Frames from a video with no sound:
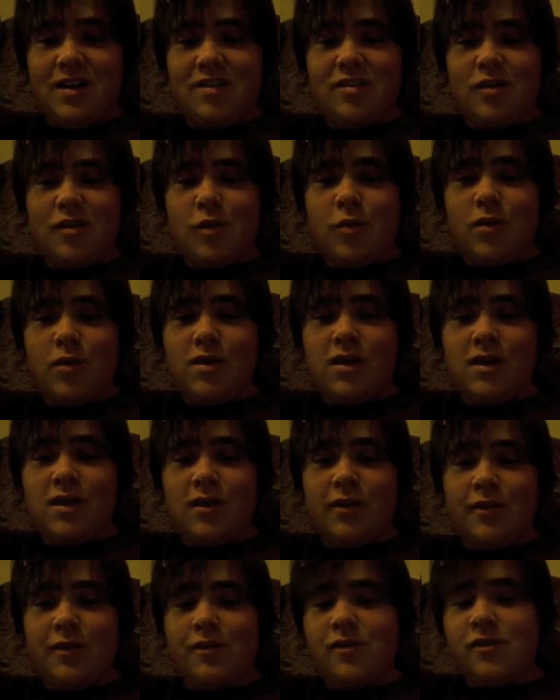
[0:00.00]
so
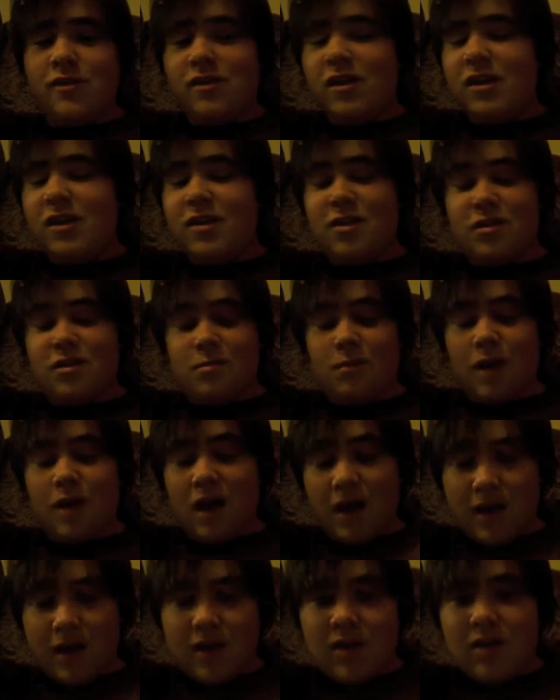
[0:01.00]
ridiculous. And
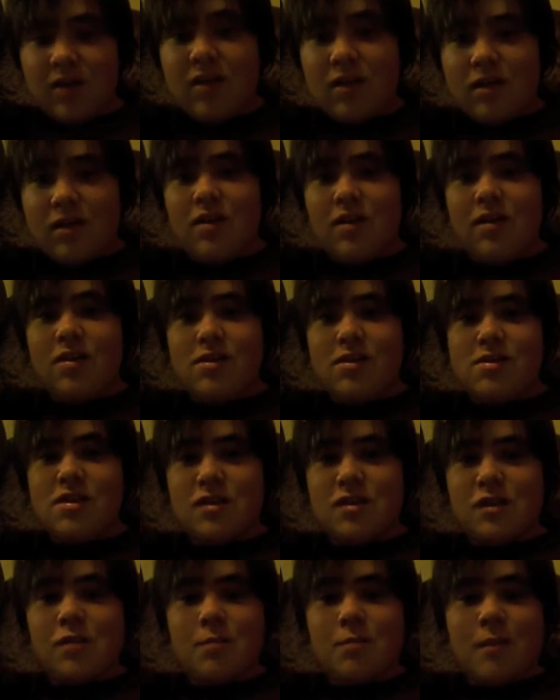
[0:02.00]

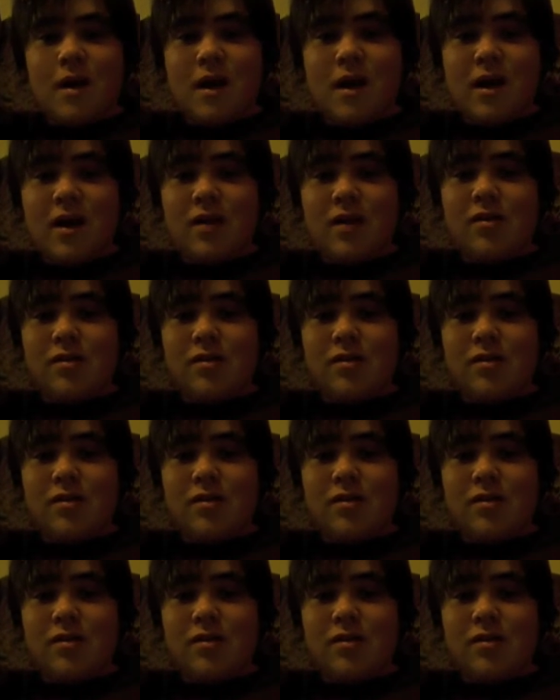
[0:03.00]
this is my